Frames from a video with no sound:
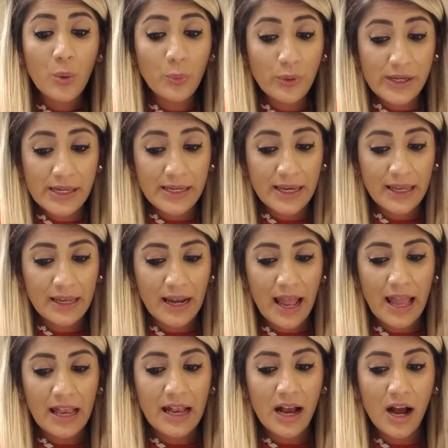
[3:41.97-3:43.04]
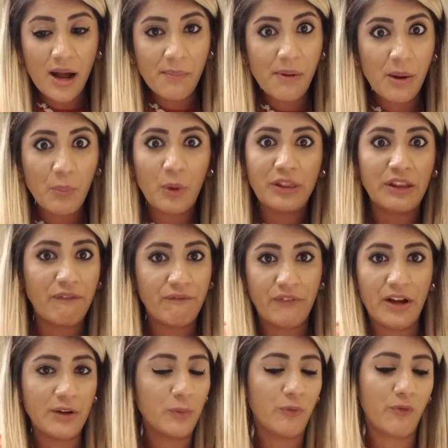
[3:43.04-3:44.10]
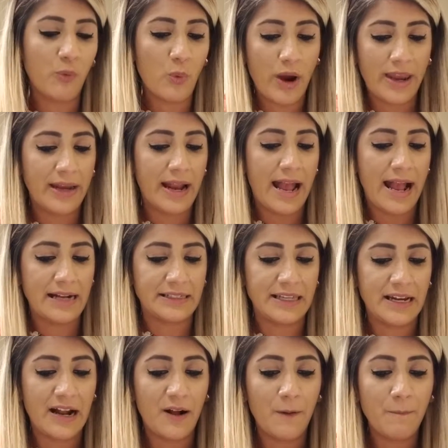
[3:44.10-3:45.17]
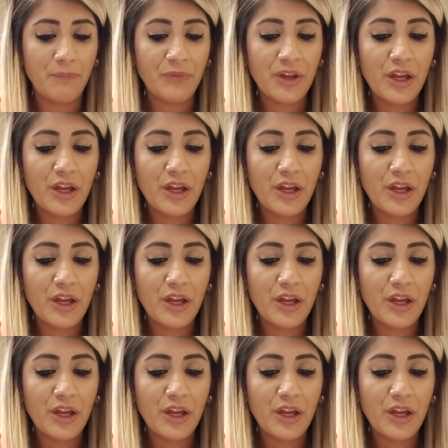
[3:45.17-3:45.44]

read it, and come up with a fun way to act it out.